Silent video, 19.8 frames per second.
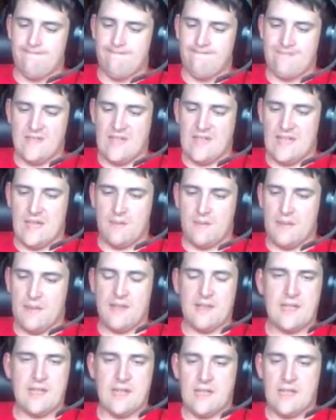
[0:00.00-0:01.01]
Yeah, I'm going to
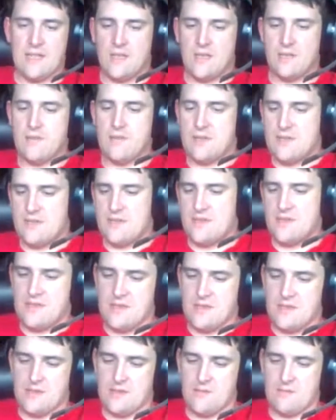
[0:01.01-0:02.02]
have to hang up
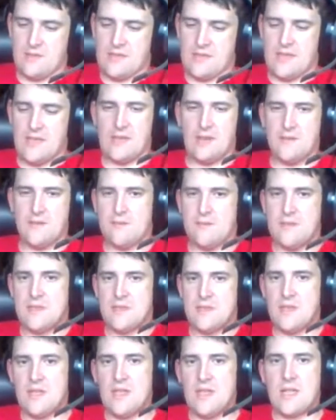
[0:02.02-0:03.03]
because I'm kind of
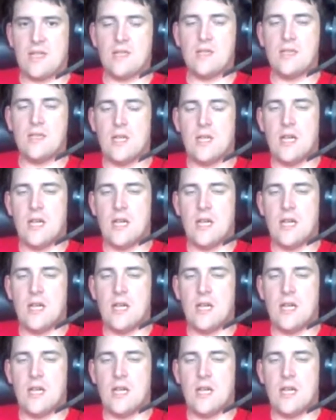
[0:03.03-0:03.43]
busy right now.